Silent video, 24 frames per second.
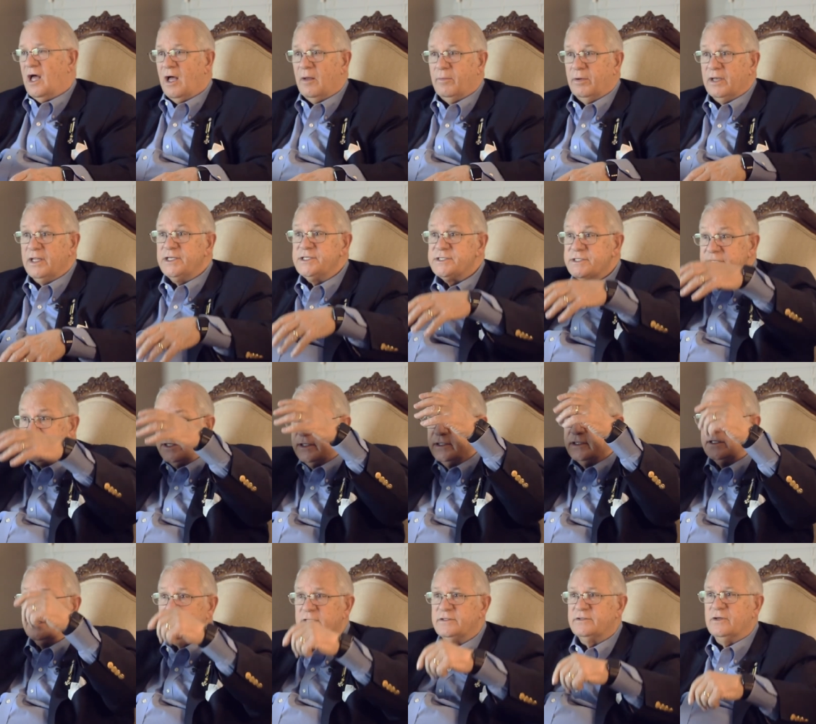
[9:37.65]
obelisk
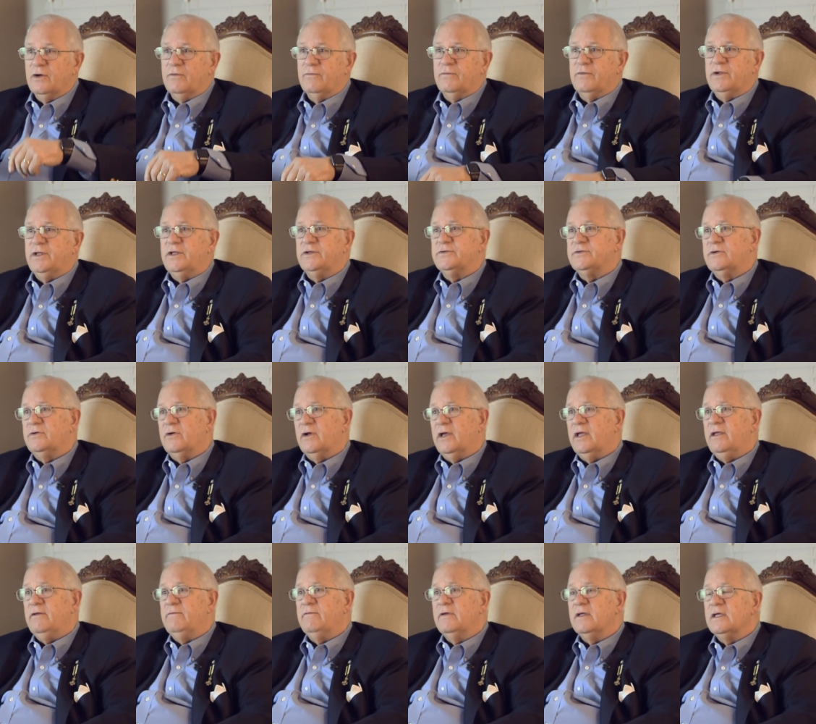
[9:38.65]
that's over his
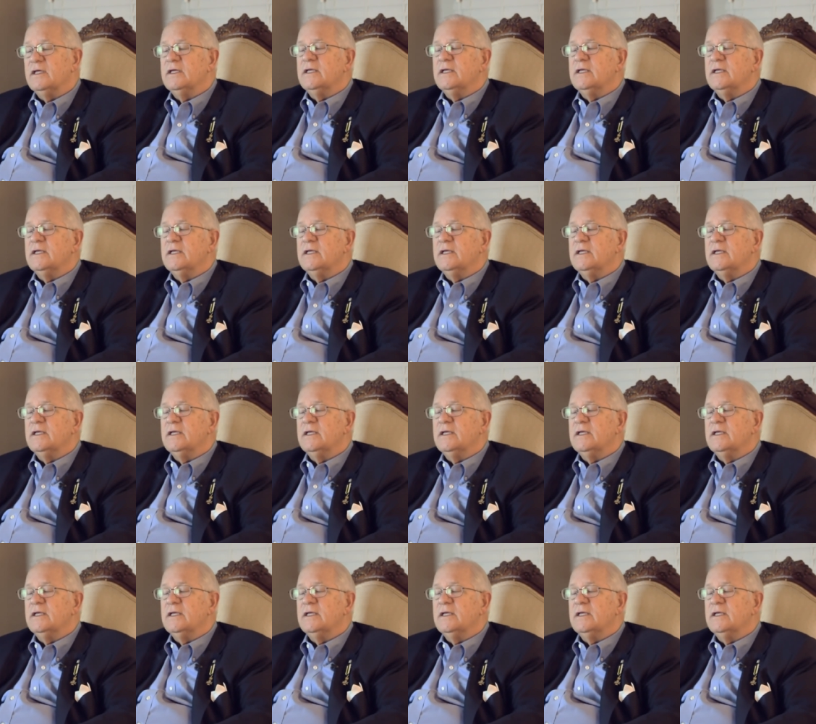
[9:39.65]
grave.